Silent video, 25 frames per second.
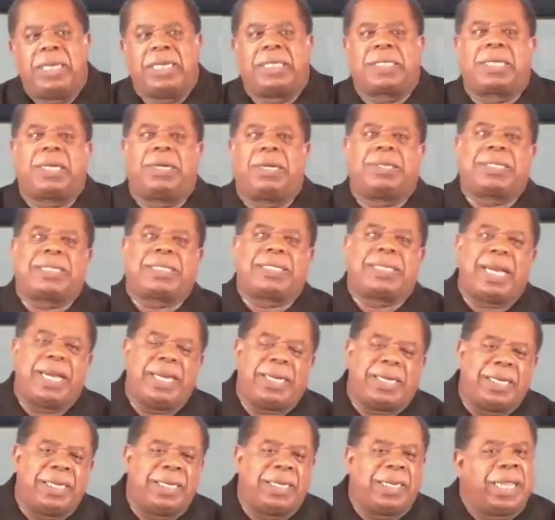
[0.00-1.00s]
He's called
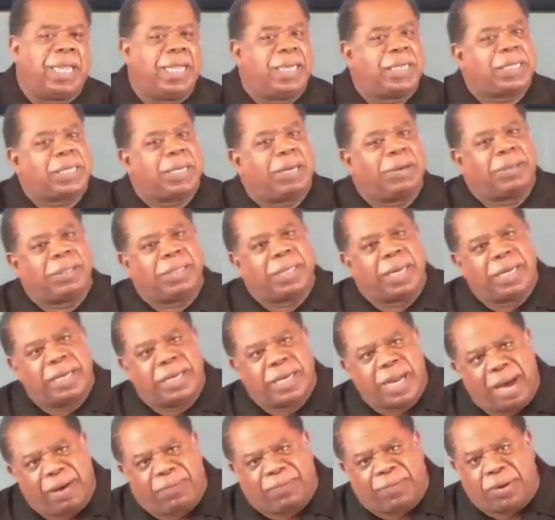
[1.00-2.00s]
Satan. He's called the
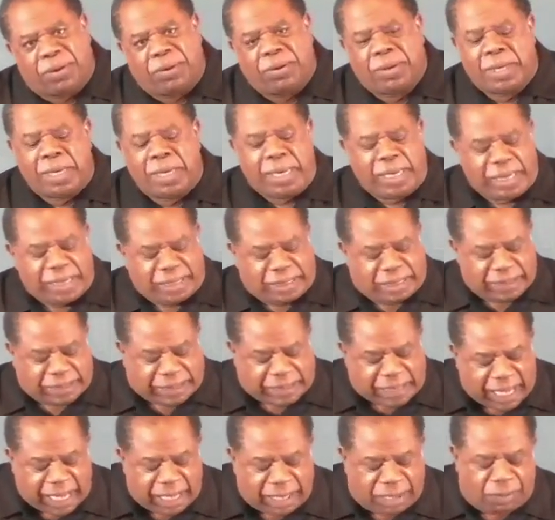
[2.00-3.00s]
devil. He's the
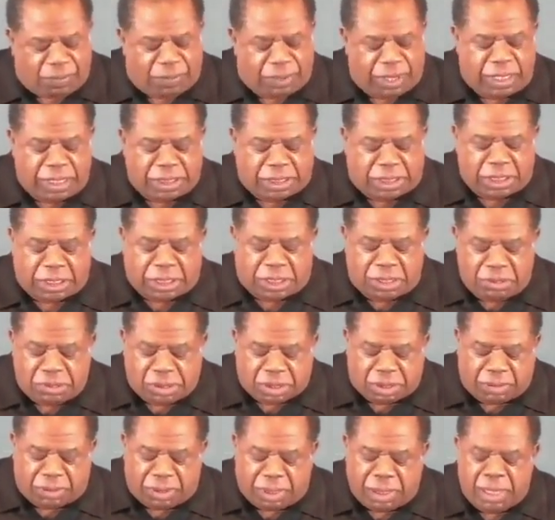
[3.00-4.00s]
slanderer. He's the
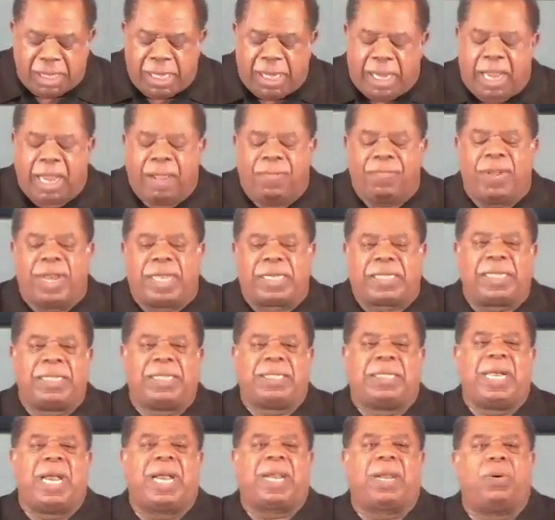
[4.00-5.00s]
accuser. And that's
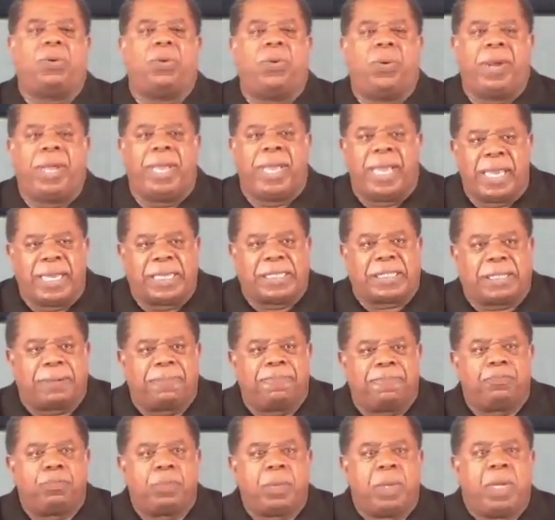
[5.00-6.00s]
exactly who he is.
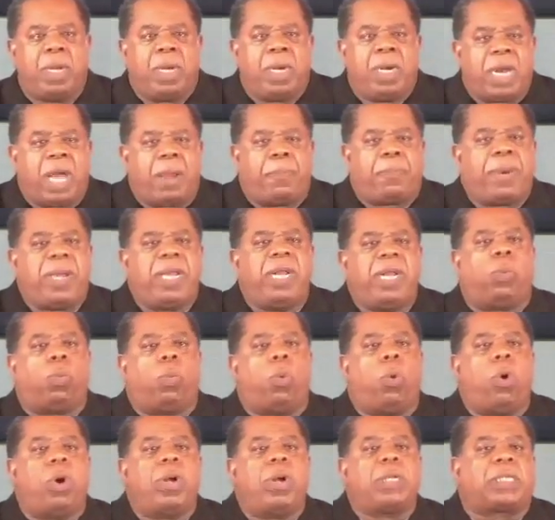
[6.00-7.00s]
Now, Peter
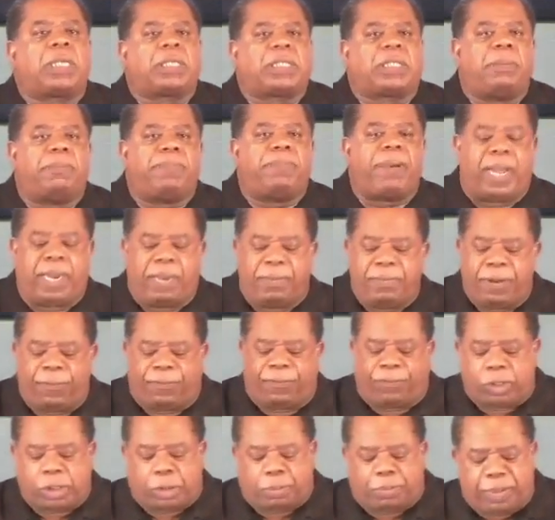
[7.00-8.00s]
warns us about him
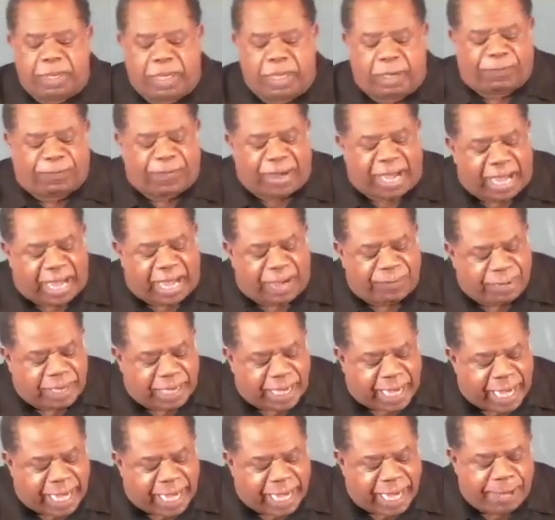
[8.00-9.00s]
in 1 Peter 5
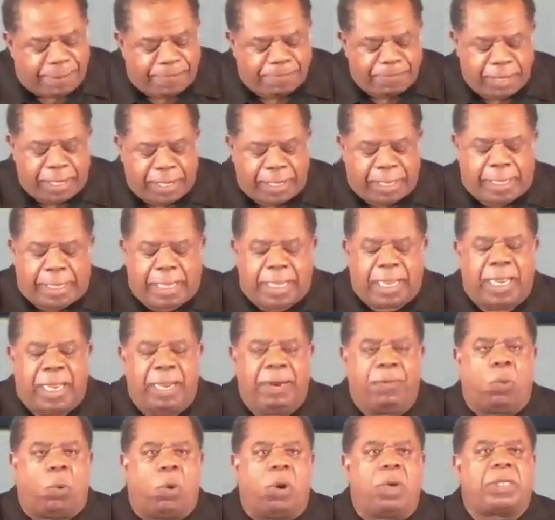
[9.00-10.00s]
and 8, and
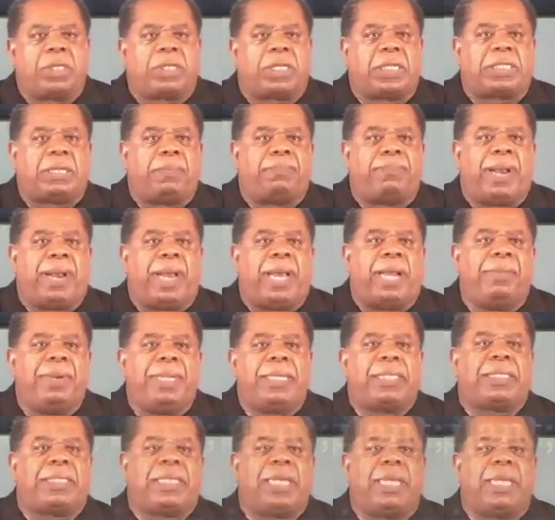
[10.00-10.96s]
he warns us about him. He